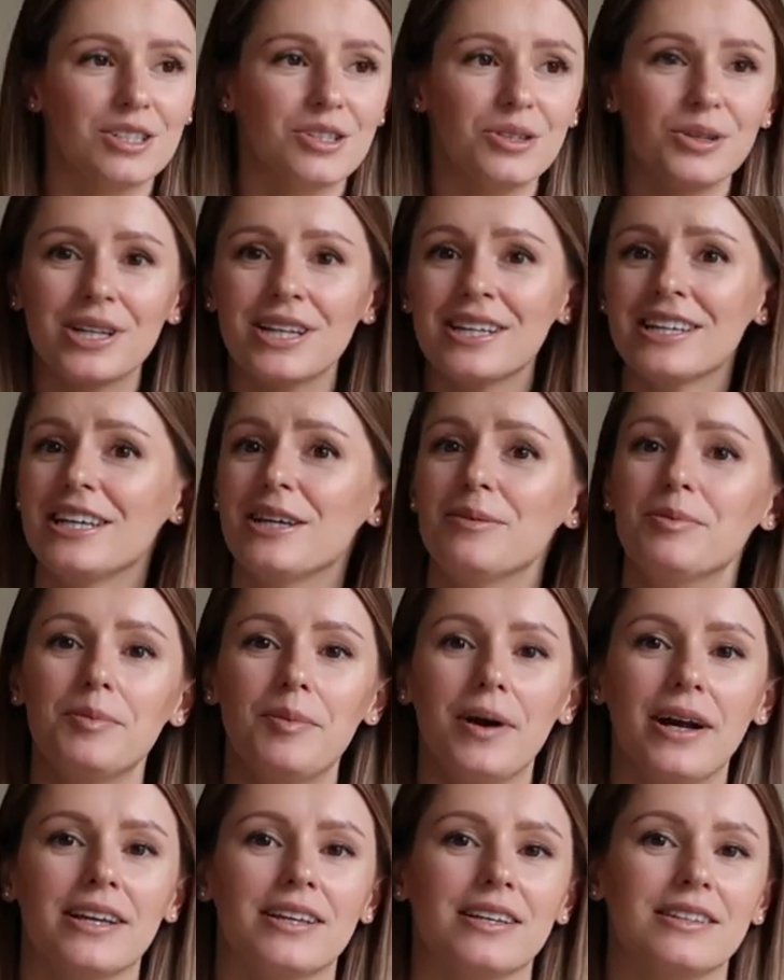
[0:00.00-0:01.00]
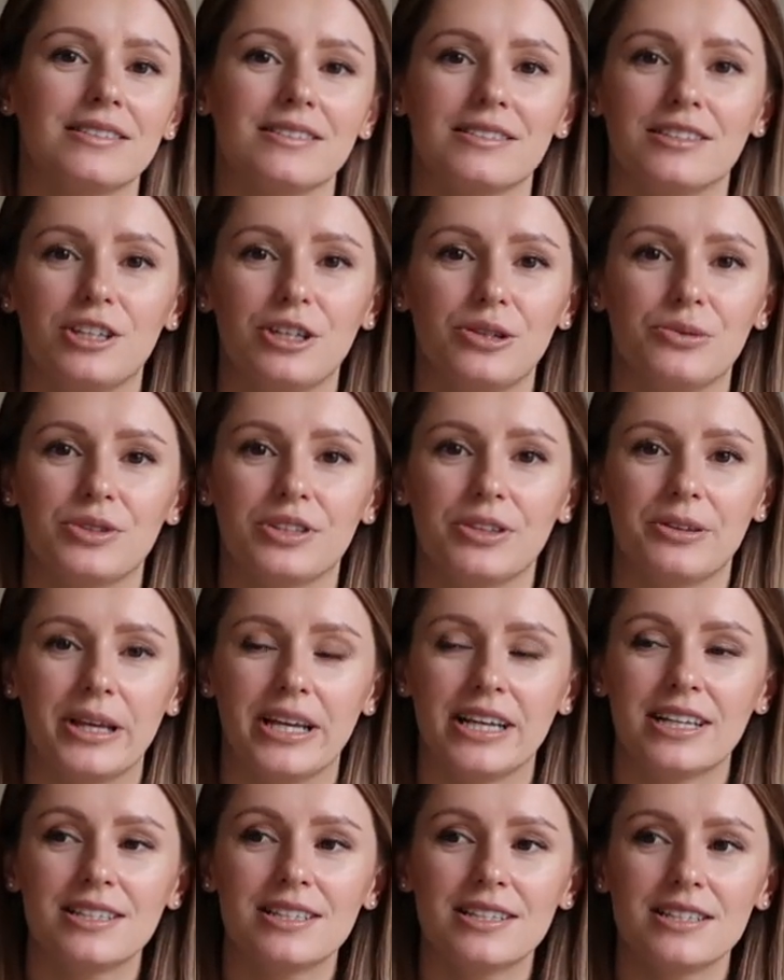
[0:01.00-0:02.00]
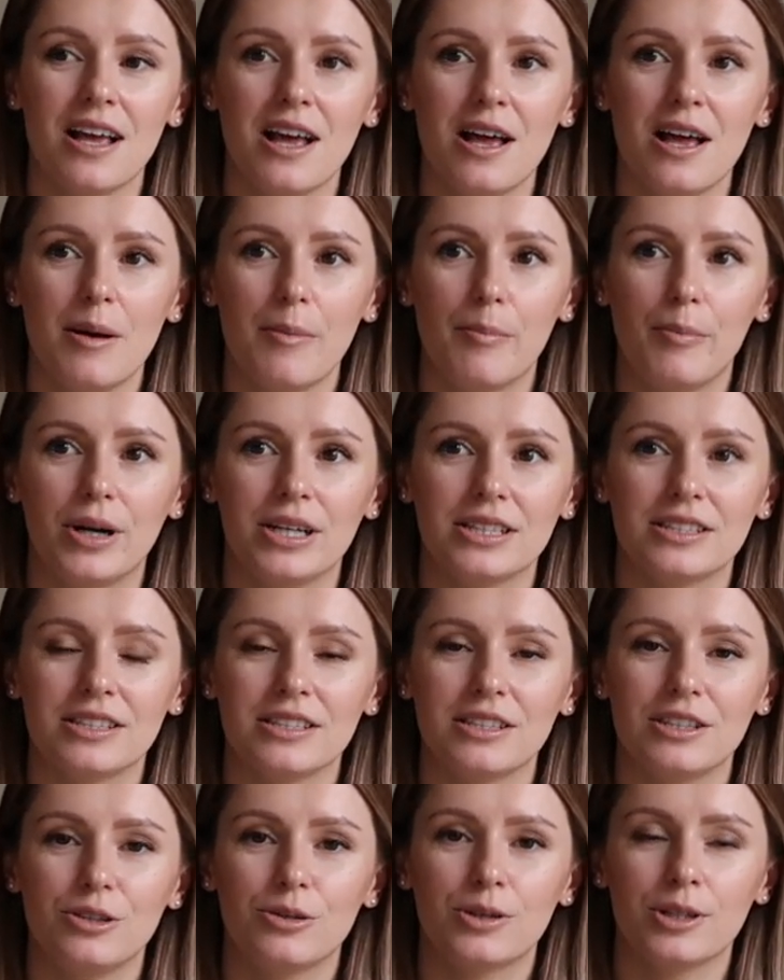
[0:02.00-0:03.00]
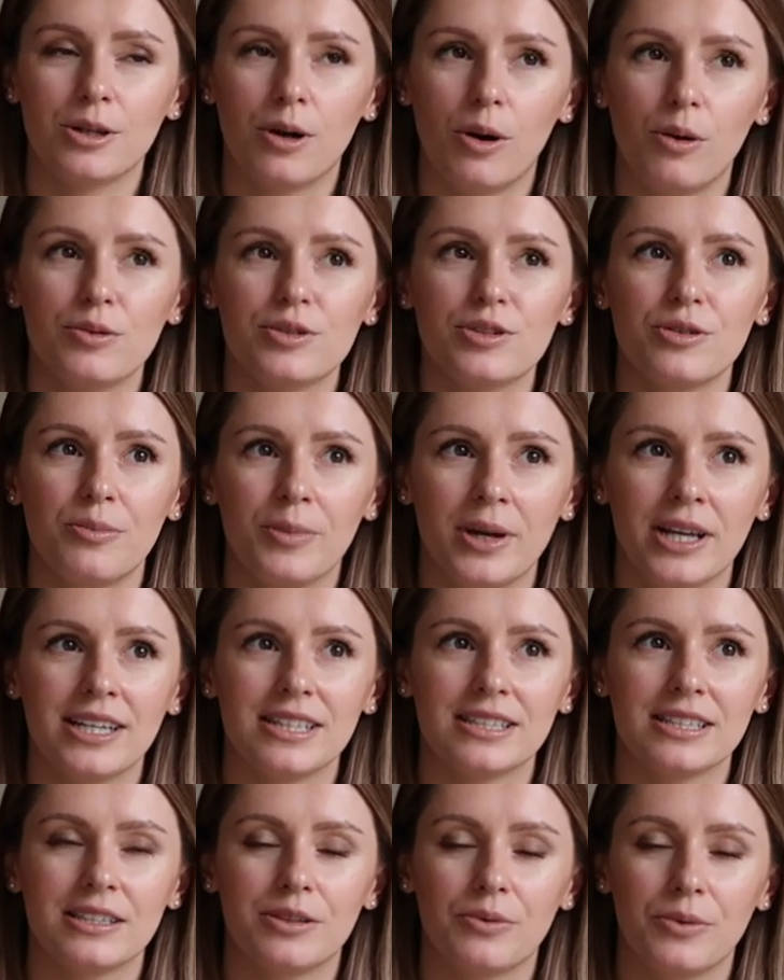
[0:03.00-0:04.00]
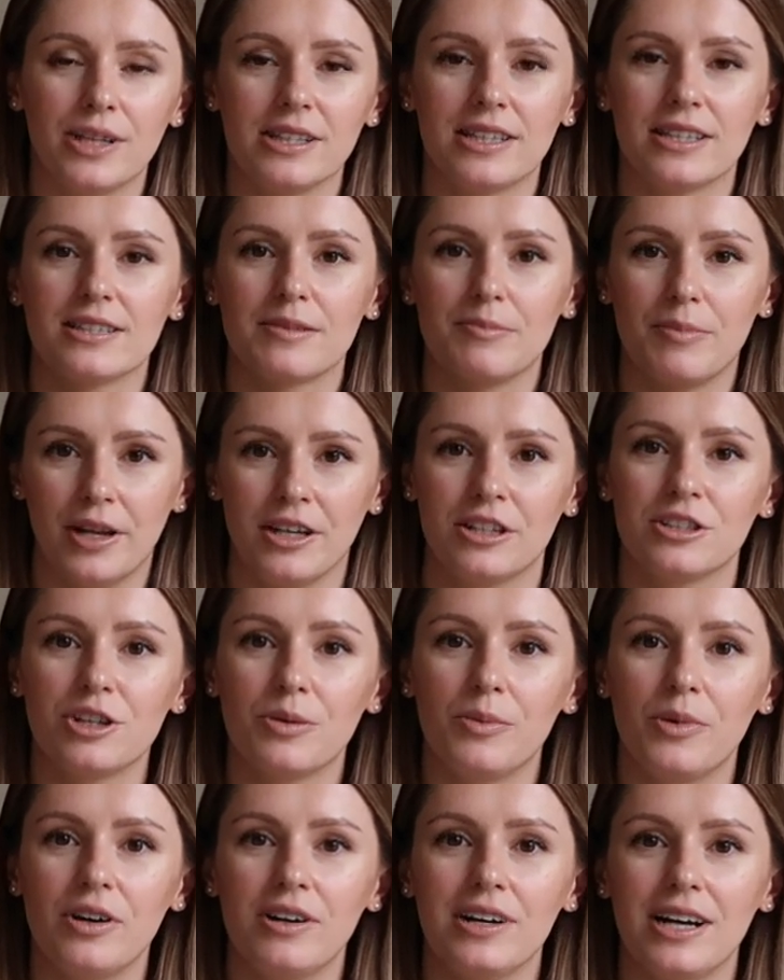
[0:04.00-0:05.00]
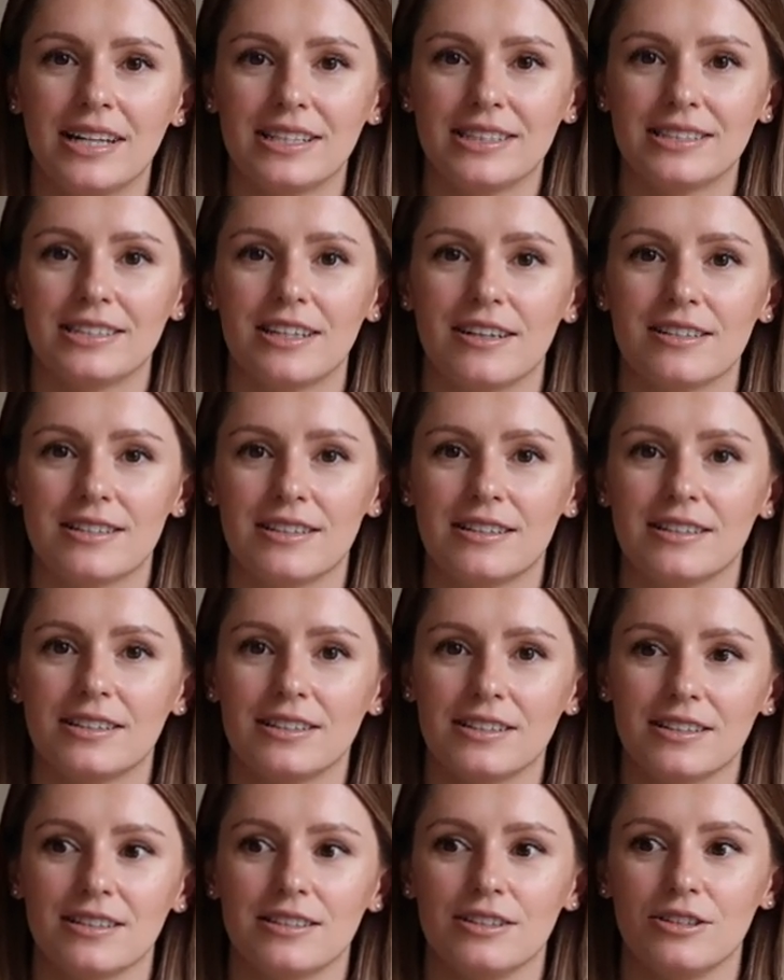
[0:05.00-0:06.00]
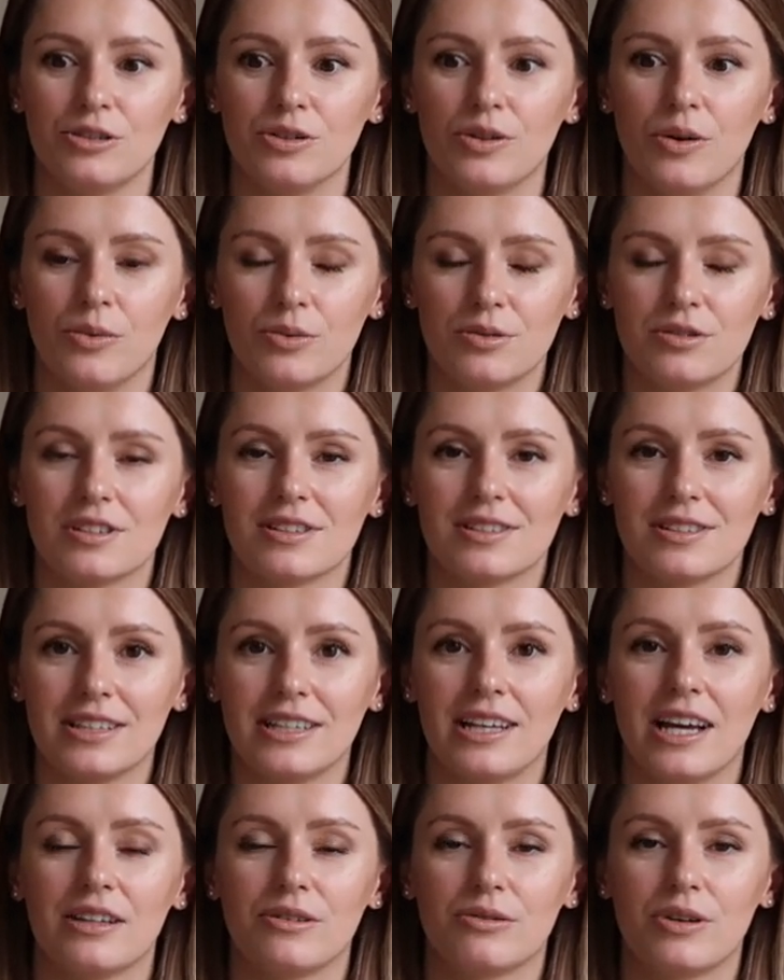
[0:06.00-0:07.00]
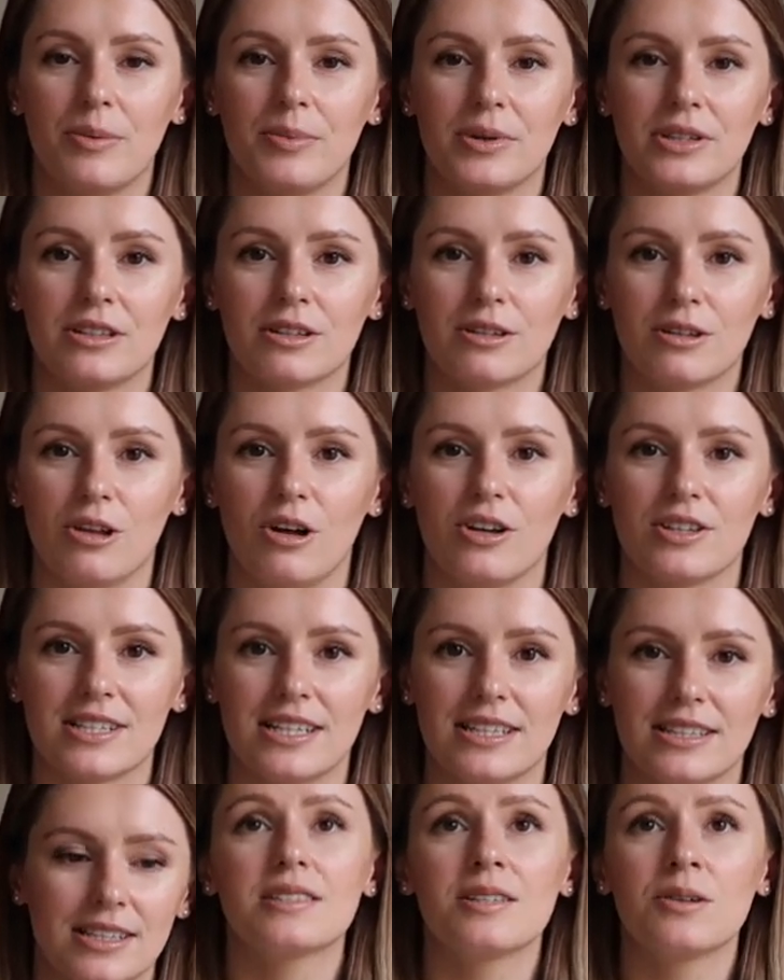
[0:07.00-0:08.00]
So you can keep buying cute things, but you can also make it in a way that's manageable and it doesn't, you know, just gather up in the closet.